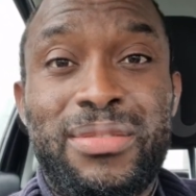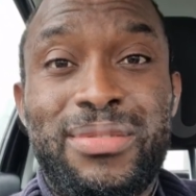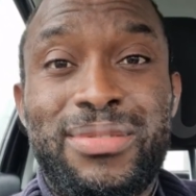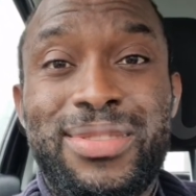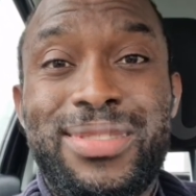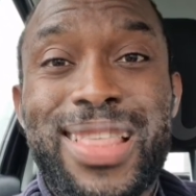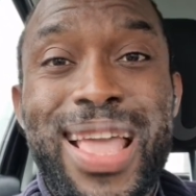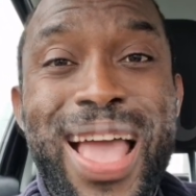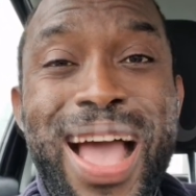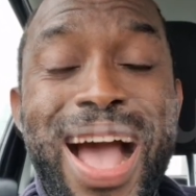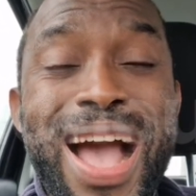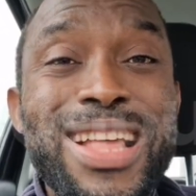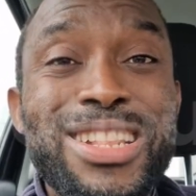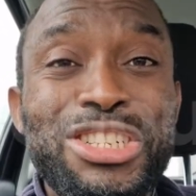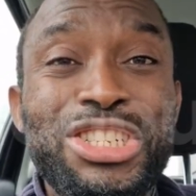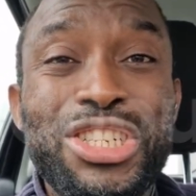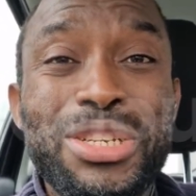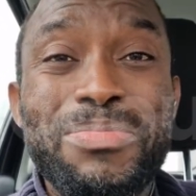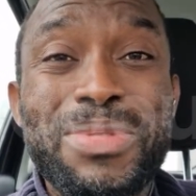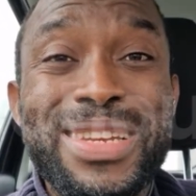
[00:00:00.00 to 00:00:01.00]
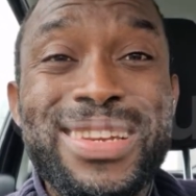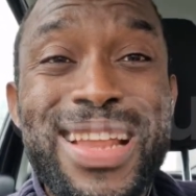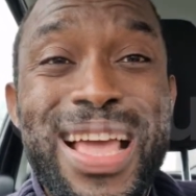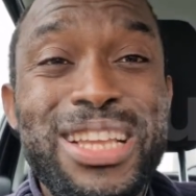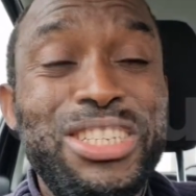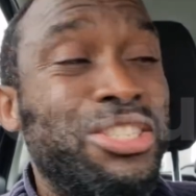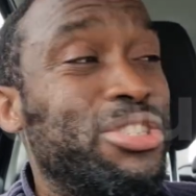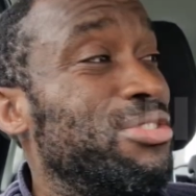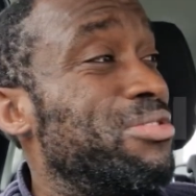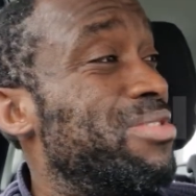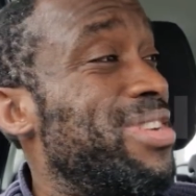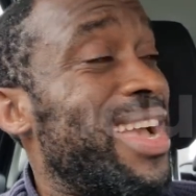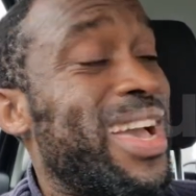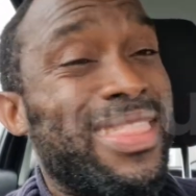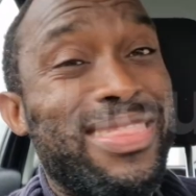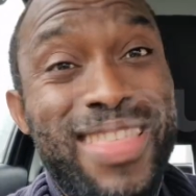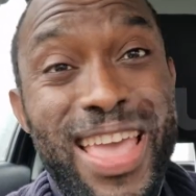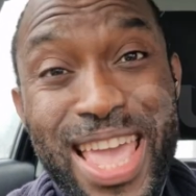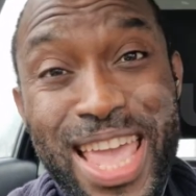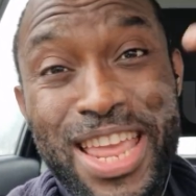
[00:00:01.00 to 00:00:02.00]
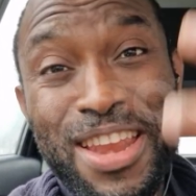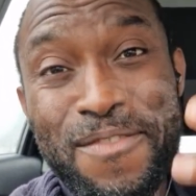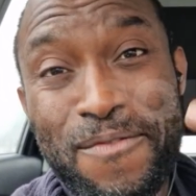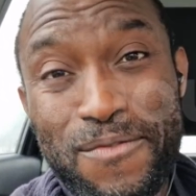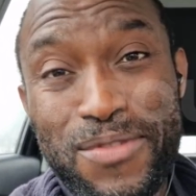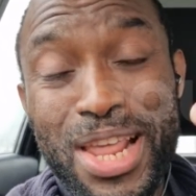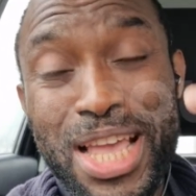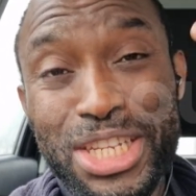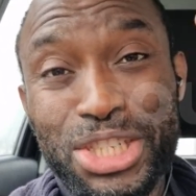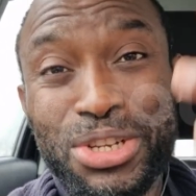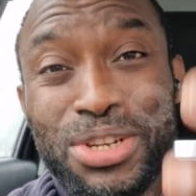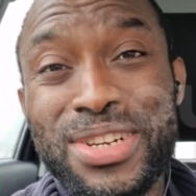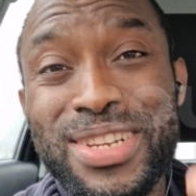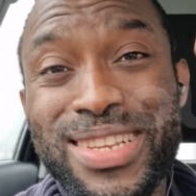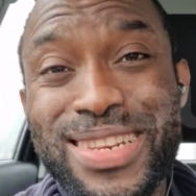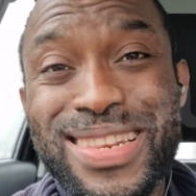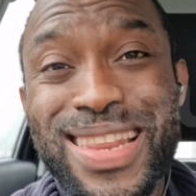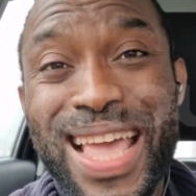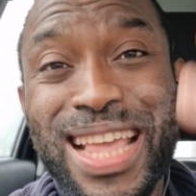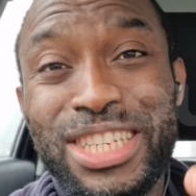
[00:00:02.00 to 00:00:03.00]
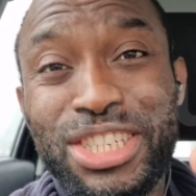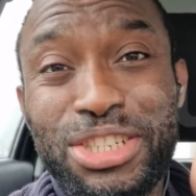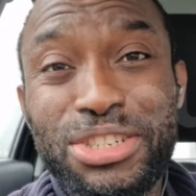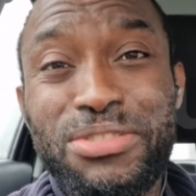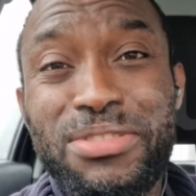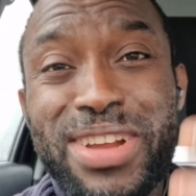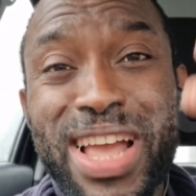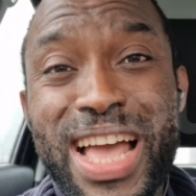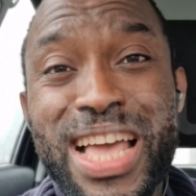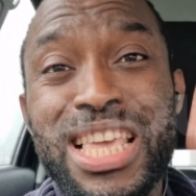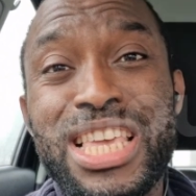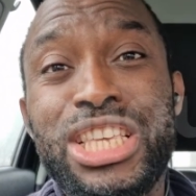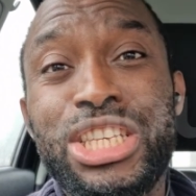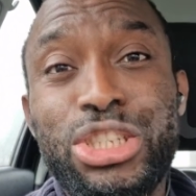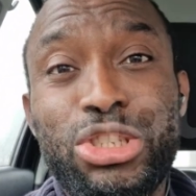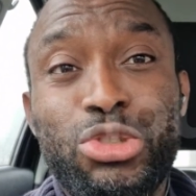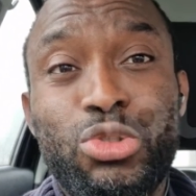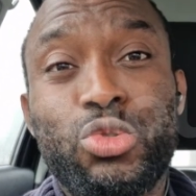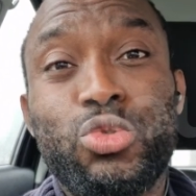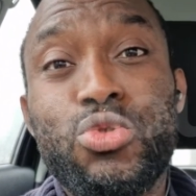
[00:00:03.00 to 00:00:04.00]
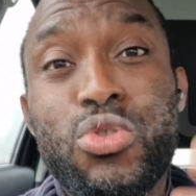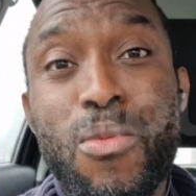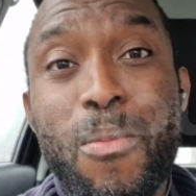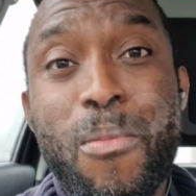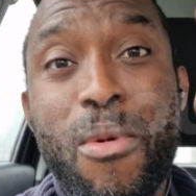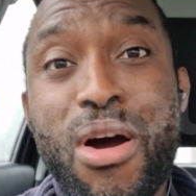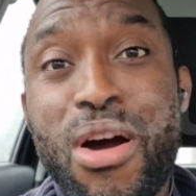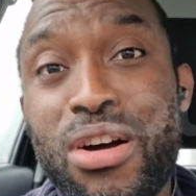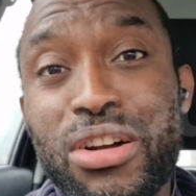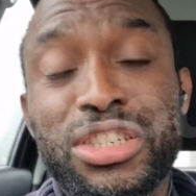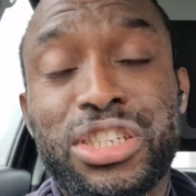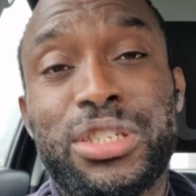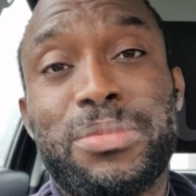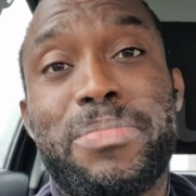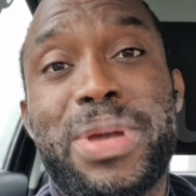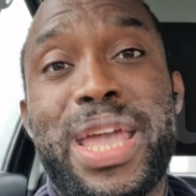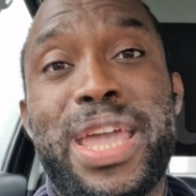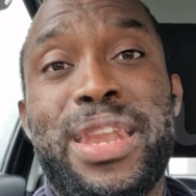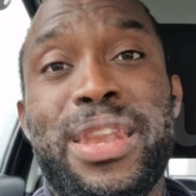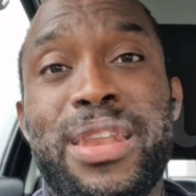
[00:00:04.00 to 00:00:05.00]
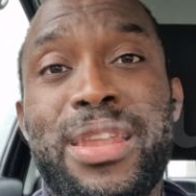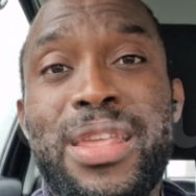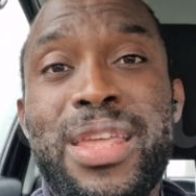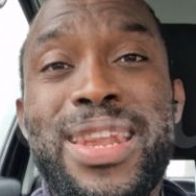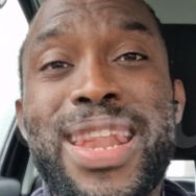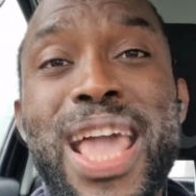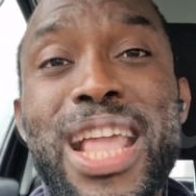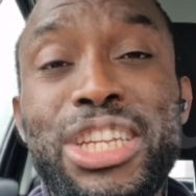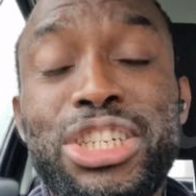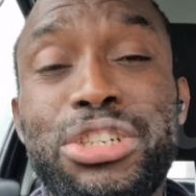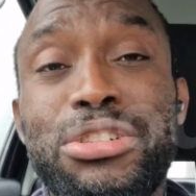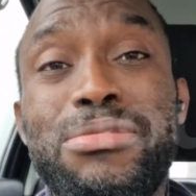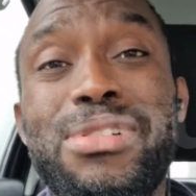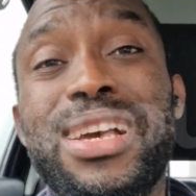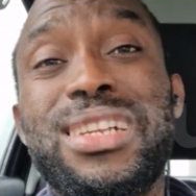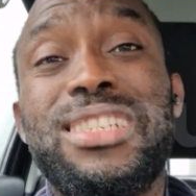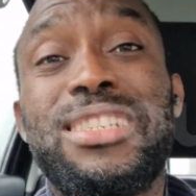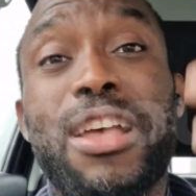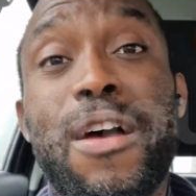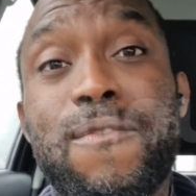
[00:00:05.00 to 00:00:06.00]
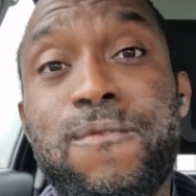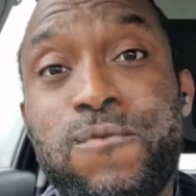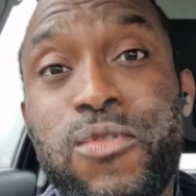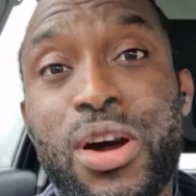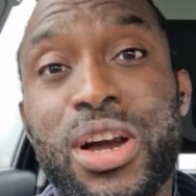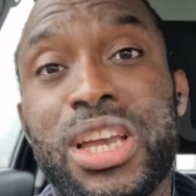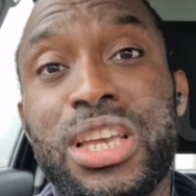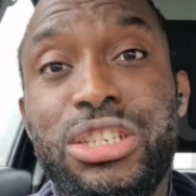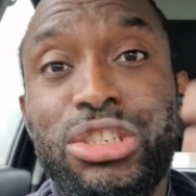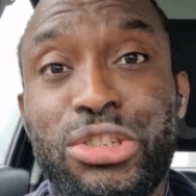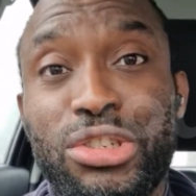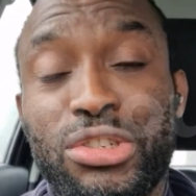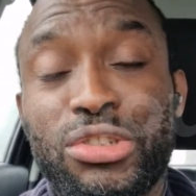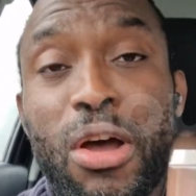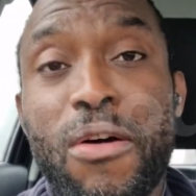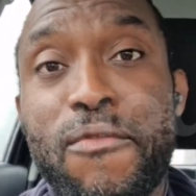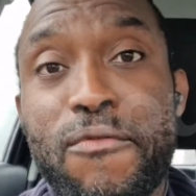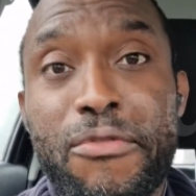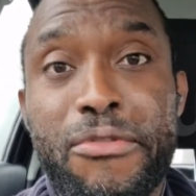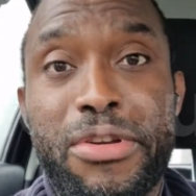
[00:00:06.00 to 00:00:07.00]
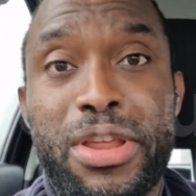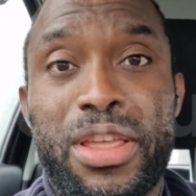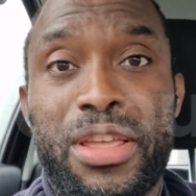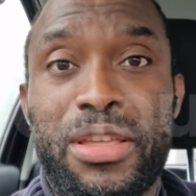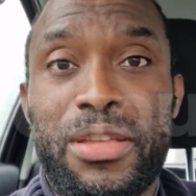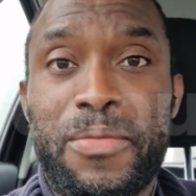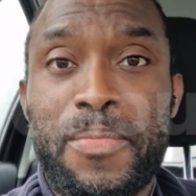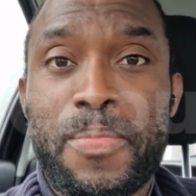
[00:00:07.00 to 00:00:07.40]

The hardship in Nigeria, the inflation in Nigeria is too much, man. Nigerians are fucking suffering.